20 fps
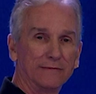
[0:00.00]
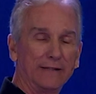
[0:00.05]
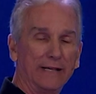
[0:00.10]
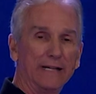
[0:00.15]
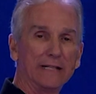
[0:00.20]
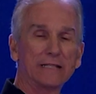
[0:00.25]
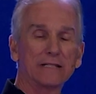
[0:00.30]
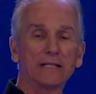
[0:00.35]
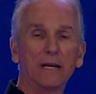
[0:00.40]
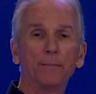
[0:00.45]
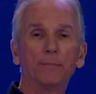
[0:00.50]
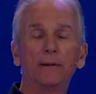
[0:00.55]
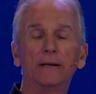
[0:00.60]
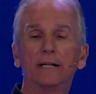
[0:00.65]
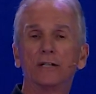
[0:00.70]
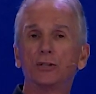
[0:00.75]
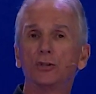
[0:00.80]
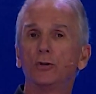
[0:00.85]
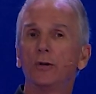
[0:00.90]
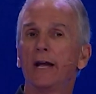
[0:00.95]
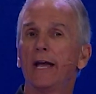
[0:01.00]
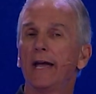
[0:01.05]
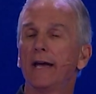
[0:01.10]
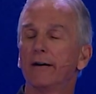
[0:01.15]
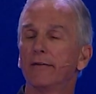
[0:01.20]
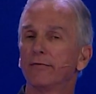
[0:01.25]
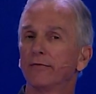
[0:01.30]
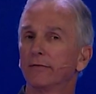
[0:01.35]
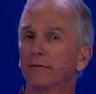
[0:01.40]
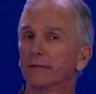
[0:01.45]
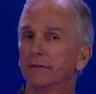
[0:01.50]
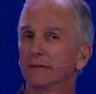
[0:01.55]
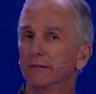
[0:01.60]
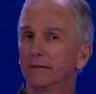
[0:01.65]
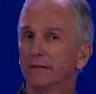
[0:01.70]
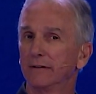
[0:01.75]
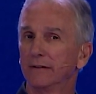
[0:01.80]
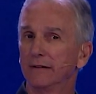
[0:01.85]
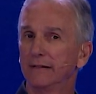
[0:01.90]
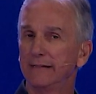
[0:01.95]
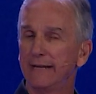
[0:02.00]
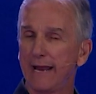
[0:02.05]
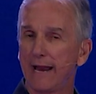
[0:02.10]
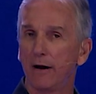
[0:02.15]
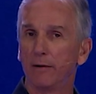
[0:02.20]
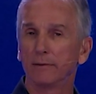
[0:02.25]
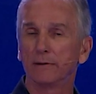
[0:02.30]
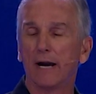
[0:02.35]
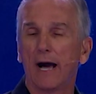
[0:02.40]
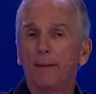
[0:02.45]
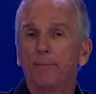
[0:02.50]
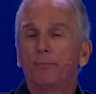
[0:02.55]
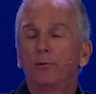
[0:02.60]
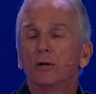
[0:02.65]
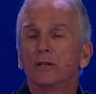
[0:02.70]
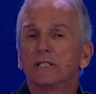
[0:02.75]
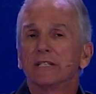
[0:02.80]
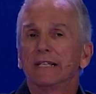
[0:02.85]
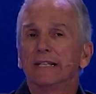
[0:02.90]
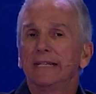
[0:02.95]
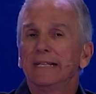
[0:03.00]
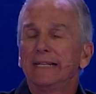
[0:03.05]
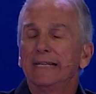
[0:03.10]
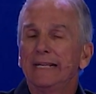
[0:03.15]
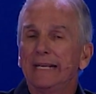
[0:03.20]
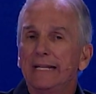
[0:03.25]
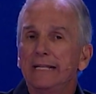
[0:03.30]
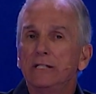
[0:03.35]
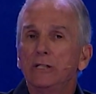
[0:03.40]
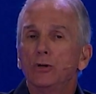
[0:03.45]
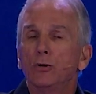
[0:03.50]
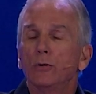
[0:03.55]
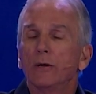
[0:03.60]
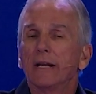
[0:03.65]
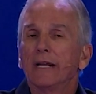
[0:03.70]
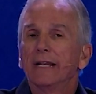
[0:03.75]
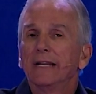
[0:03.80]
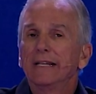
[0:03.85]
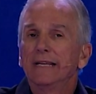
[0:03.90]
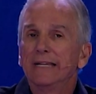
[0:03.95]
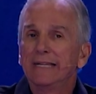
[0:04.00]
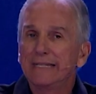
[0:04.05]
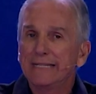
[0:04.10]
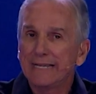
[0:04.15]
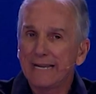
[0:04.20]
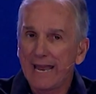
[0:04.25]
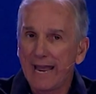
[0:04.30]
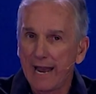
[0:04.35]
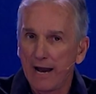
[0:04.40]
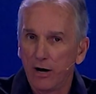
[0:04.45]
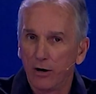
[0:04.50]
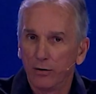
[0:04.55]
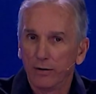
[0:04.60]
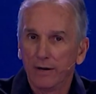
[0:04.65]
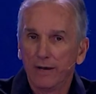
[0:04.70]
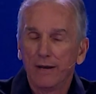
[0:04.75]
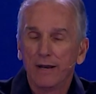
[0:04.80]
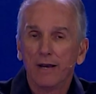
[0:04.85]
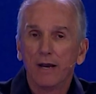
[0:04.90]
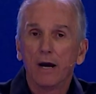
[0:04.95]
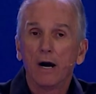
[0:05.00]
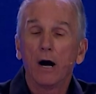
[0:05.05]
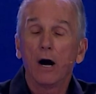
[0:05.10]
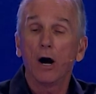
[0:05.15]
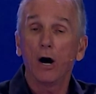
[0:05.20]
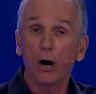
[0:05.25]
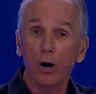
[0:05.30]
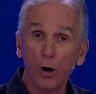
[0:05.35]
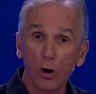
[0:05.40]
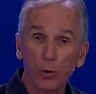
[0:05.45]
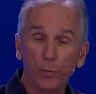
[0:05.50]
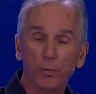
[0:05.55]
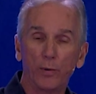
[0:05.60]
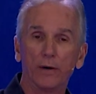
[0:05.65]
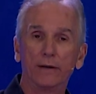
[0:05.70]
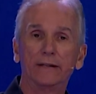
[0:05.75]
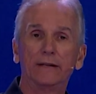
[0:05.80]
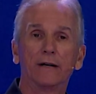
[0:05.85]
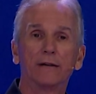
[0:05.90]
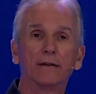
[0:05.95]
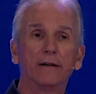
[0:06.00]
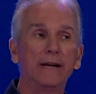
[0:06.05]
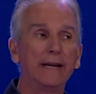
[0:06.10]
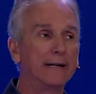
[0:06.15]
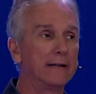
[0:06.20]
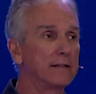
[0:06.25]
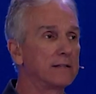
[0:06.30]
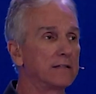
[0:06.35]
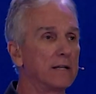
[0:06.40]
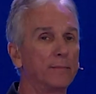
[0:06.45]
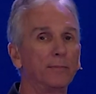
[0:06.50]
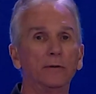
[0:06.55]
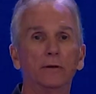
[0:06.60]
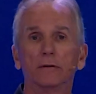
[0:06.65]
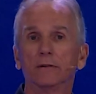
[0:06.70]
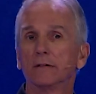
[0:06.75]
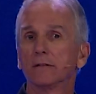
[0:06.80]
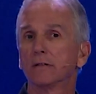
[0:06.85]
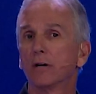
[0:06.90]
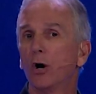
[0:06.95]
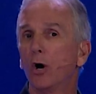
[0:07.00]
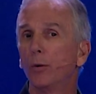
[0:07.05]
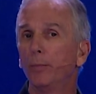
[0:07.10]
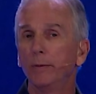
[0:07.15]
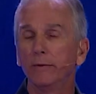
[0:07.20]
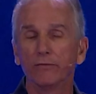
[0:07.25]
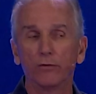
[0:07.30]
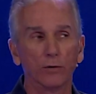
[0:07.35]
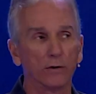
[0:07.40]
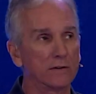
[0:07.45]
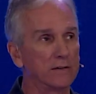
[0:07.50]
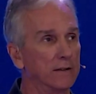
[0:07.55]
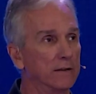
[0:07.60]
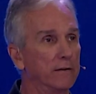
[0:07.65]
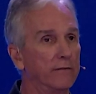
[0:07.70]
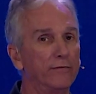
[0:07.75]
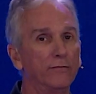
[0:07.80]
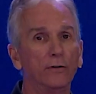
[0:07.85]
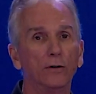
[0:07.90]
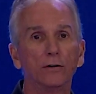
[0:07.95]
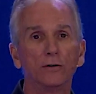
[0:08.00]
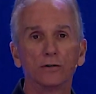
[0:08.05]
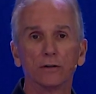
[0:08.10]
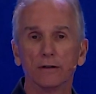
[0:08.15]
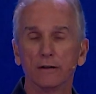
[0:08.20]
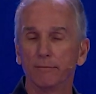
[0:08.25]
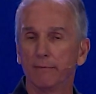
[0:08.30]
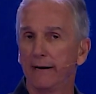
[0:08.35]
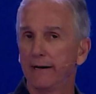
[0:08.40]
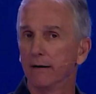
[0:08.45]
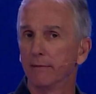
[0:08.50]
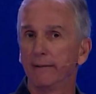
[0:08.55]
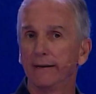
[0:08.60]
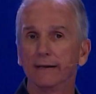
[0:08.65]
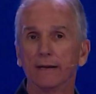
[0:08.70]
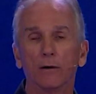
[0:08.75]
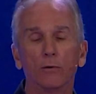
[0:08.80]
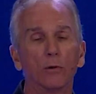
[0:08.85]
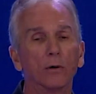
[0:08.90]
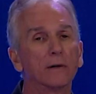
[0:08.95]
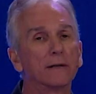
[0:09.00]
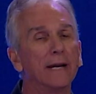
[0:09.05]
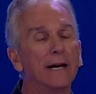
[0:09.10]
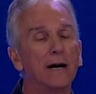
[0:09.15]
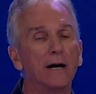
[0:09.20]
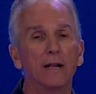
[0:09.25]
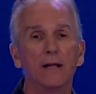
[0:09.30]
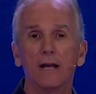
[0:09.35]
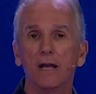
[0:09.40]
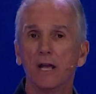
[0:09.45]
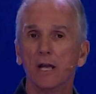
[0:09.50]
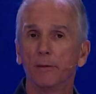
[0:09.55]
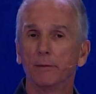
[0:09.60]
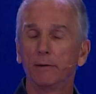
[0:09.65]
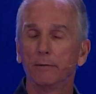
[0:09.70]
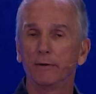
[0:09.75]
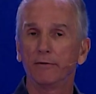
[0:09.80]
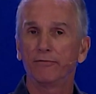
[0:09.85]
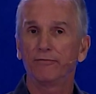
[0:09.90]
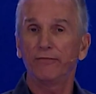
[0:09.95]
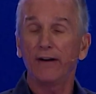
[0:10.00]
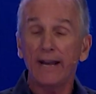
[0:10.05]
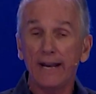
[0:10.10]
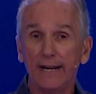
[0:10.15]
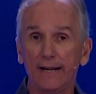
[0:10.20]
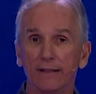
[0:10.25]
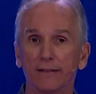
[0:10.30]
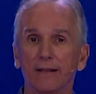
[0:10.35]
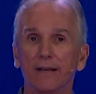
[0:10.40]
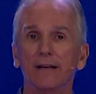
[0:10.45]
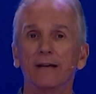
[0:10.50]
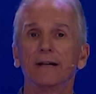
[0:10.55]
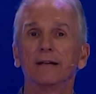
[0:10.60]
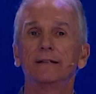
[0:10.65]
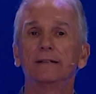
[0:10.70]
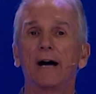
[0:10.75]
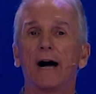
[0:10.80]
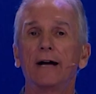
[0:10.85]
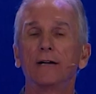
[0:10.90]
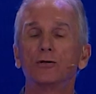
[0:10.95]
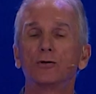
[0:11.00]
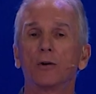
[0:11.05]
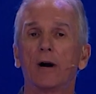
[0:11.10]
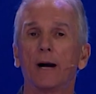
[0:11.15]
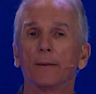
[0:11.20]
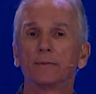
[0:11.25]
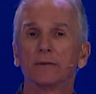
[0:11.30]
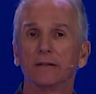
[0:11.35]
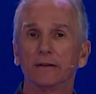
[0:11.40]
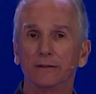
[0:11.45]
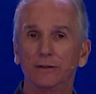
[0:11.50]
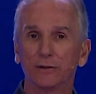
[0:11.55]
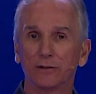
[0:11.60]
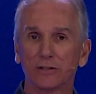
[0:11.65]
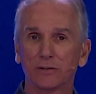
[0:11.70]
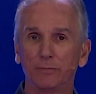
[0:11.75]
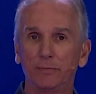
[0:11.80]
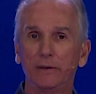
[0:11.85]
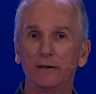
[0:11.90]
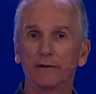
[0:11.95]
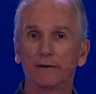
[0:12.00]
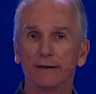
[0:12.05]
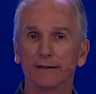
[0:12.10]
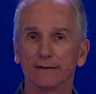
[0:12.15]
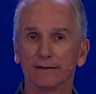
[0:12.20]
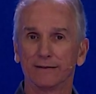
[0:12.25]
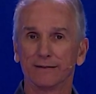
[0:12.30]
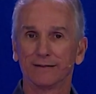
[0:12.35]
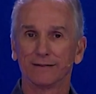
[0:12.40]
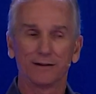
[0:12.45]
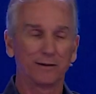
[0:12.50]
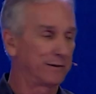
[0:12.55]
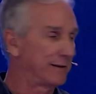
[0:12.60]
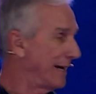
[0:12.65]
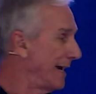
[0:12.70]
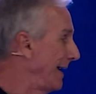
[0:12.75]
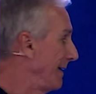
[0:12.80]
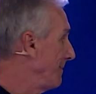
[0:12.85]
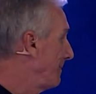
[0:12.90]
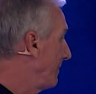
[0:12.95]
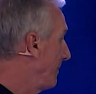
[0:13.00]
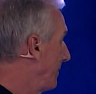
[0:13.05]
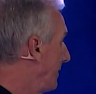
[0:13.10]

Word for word: It's something that you have now. God puts it in you now. Hope, on the other hand, is something you're just hoping for. It's in the future. It may or may not work out. But with faith, God drops it in your spirit, okay?